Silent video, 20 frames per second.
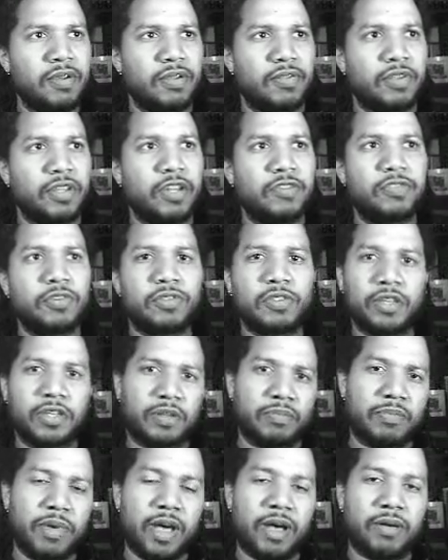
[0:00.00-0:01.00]
And then if you
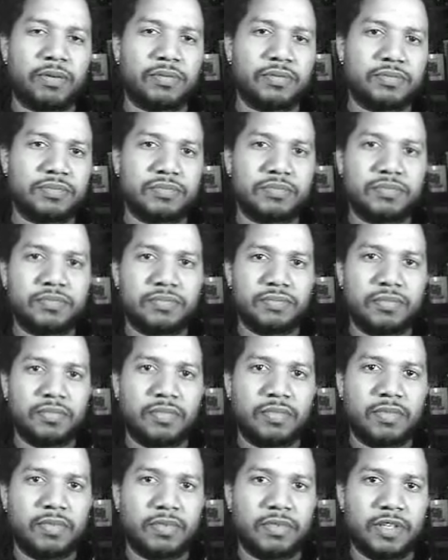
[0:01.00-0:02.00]
think about
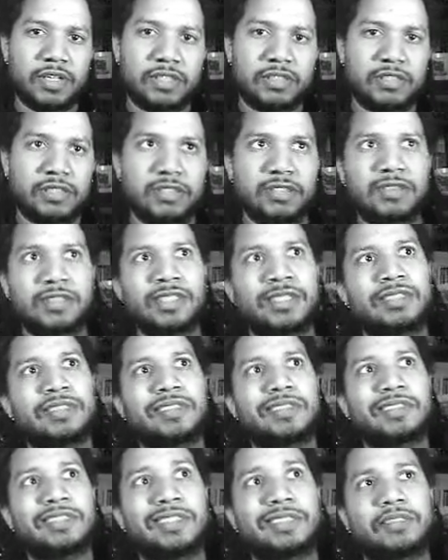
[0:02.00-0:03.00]
the
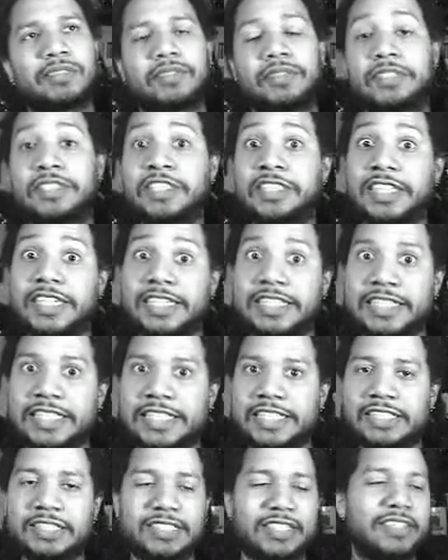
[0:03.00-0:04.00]

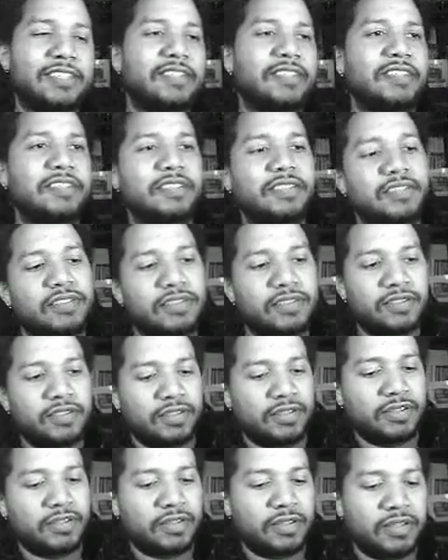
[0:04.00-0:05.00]
statistic
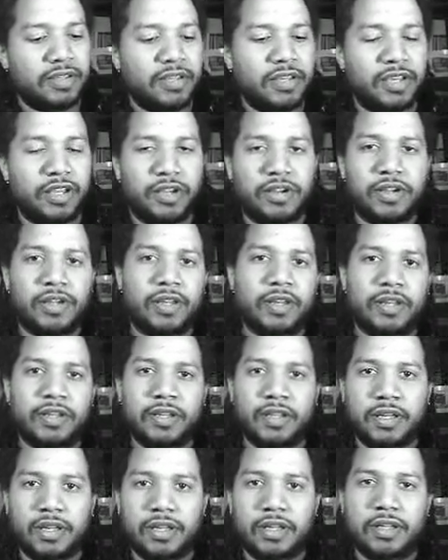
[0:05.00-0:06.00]
here
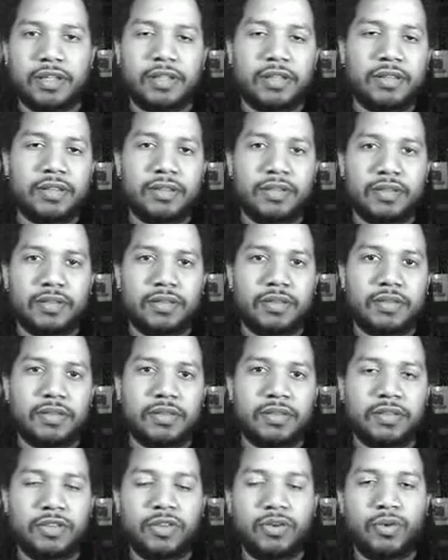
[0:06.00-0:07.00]
in
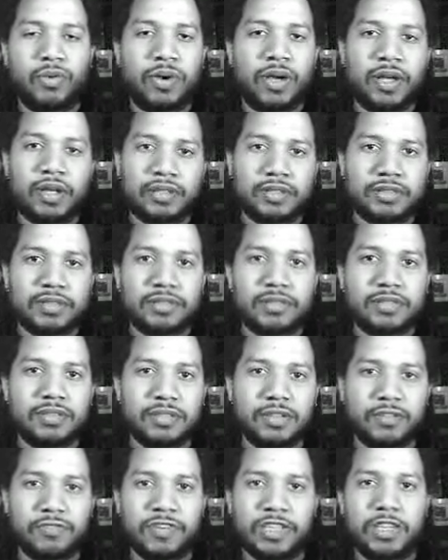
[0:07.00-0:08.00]
the U.S.,
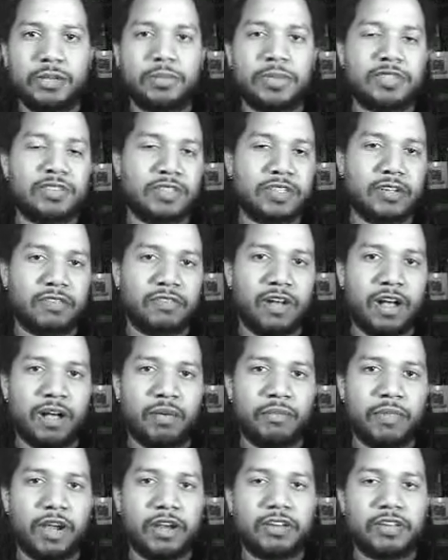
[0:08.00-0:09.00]
50% of all
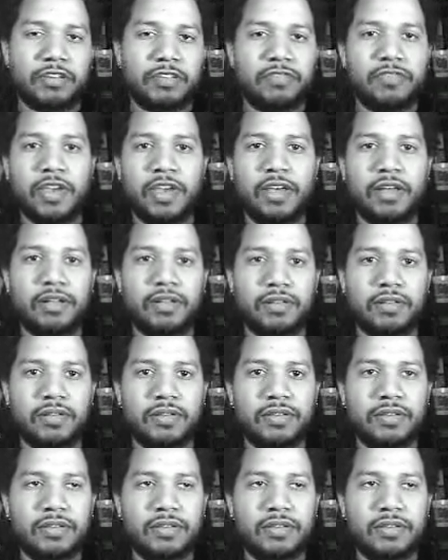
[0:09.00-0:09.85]
marriages fail.